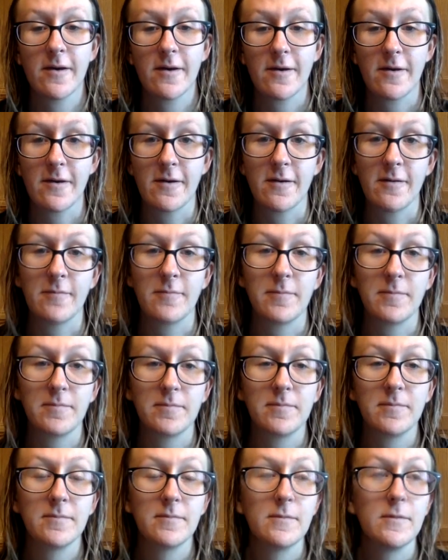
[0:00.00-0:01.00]

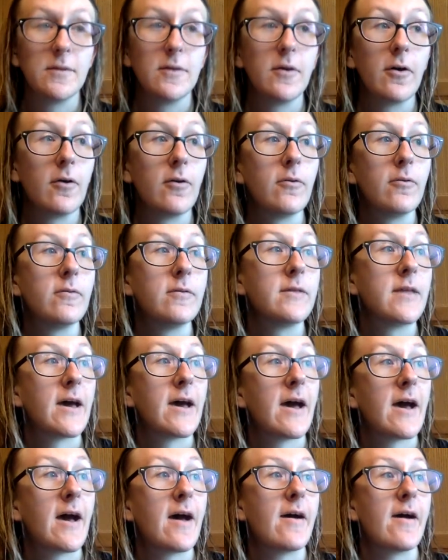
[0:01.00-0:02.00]
know
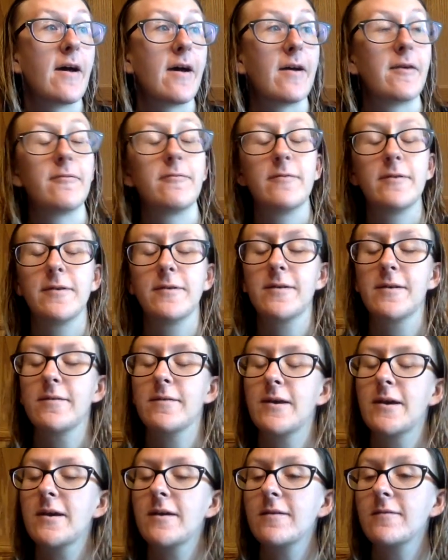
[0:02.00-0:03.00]
that I really
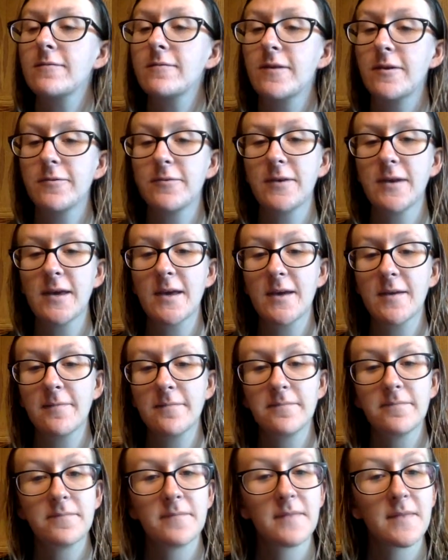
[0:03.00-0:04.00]
like Loki,